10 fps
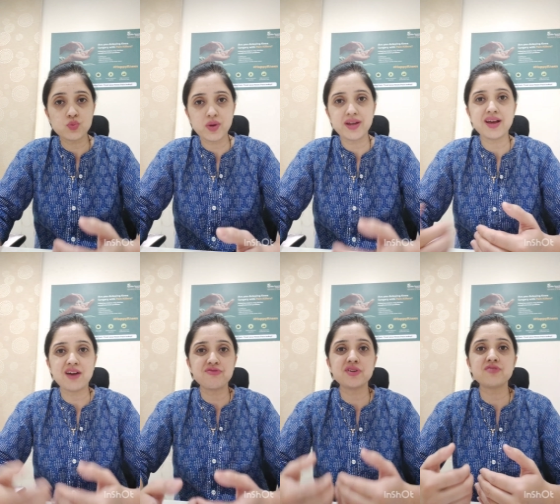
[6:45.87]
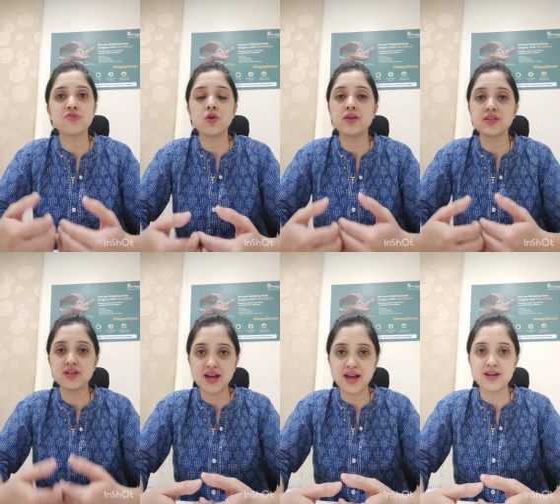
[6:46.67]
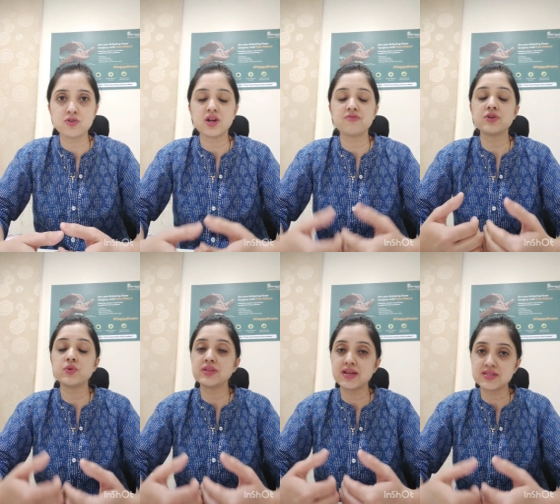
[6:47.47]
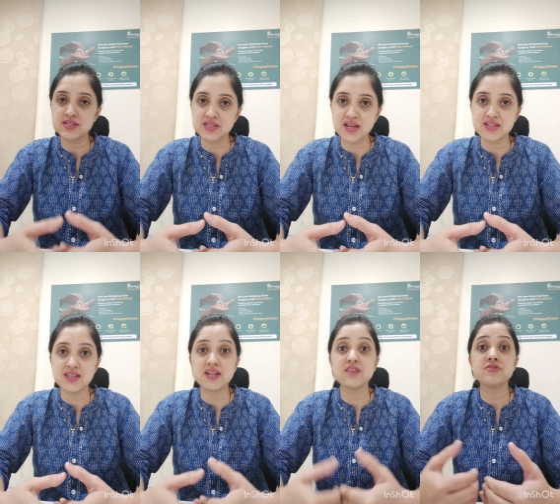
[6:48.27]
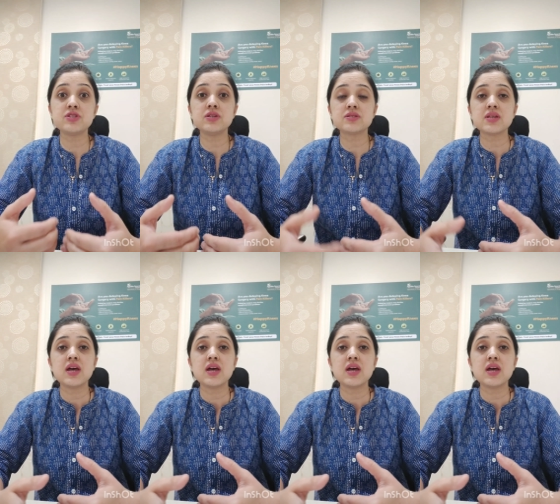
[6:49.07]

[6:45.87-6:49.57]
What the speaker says: weight after following the diet or after doing the exercise. Then if it's